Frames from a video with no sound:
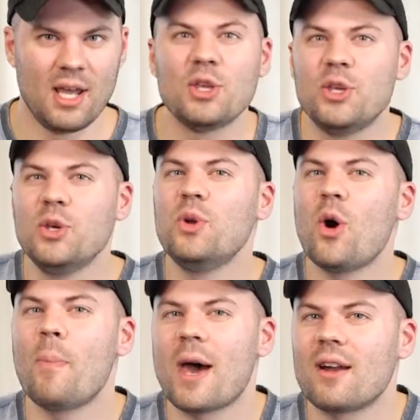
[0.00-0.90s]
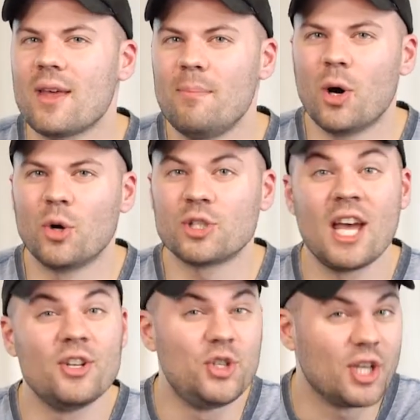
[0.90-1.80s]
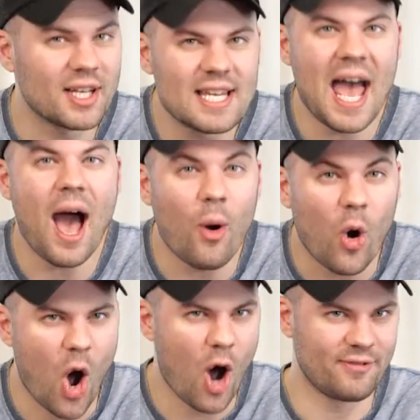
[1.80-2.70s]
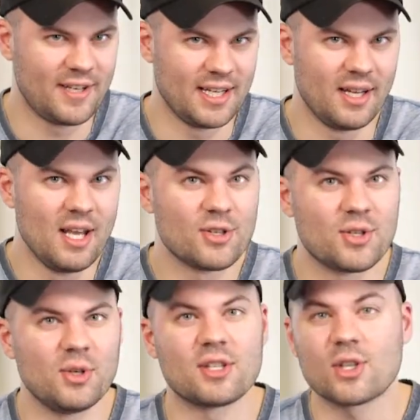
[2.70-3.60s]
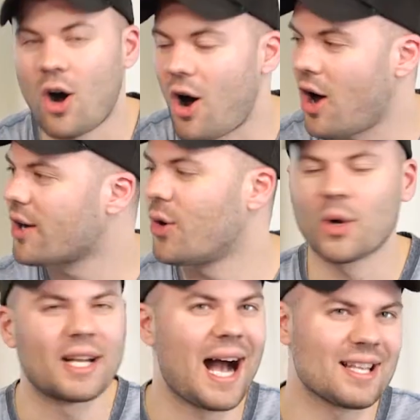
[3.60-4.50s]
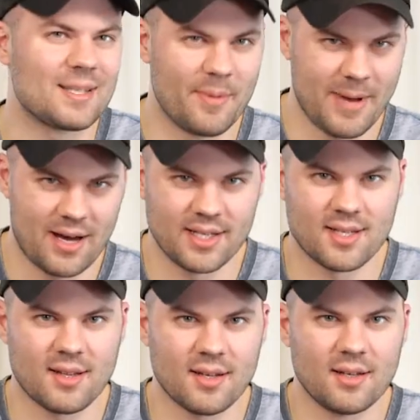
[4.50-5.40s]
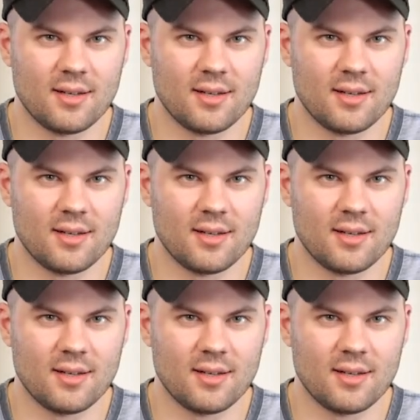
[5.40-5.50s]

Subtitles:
You know better than most just how often students talk or gossip about each other.